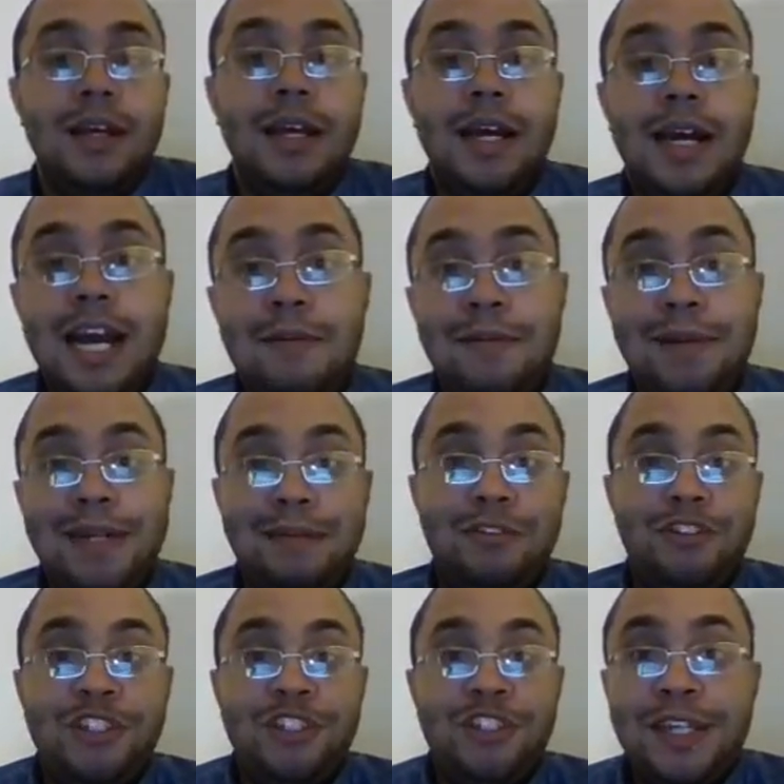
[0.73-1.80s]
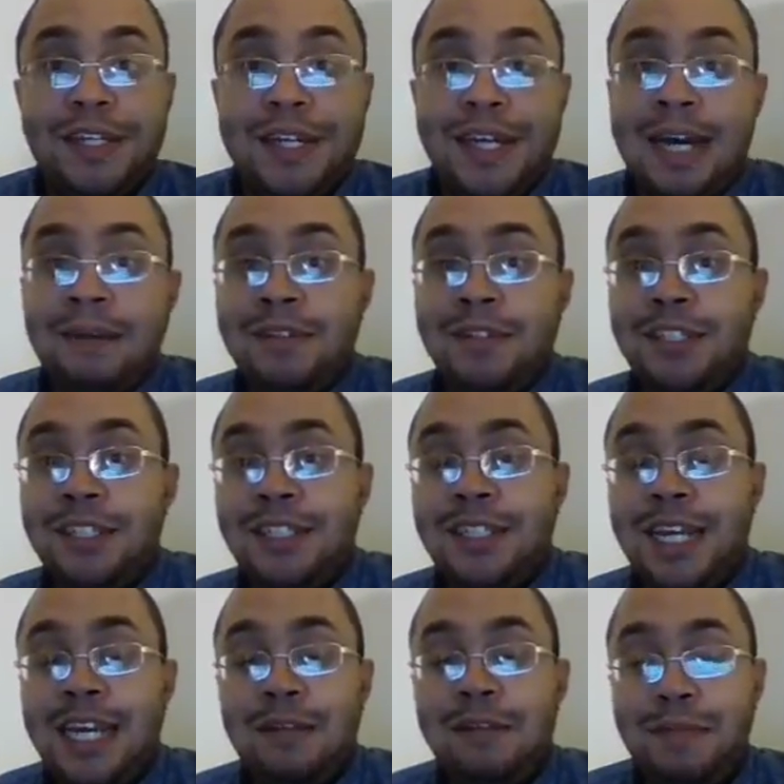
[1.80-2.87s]
Hi, my name is Jonathan Hop. This is
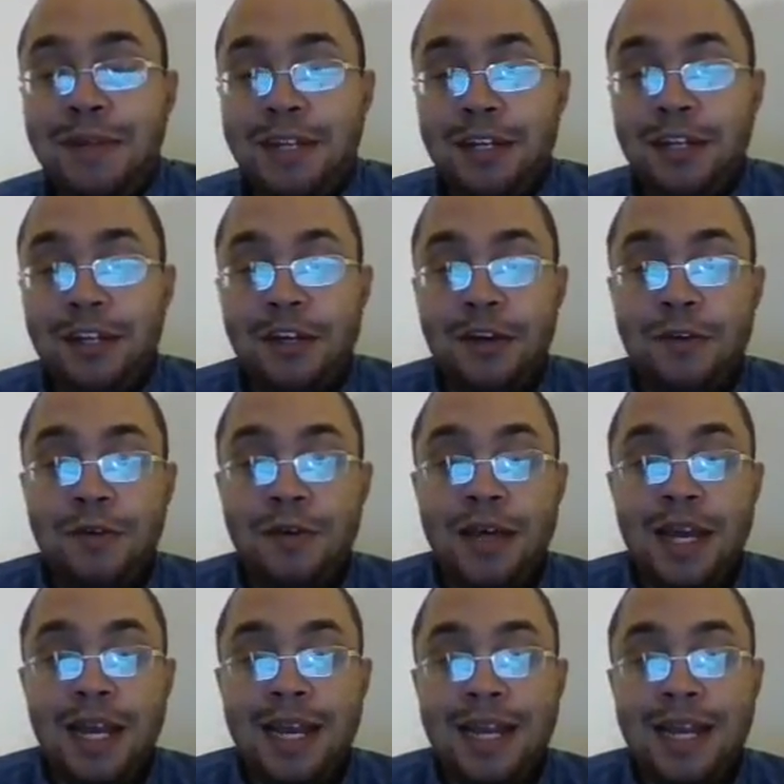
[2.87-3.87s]
10 Minute Go,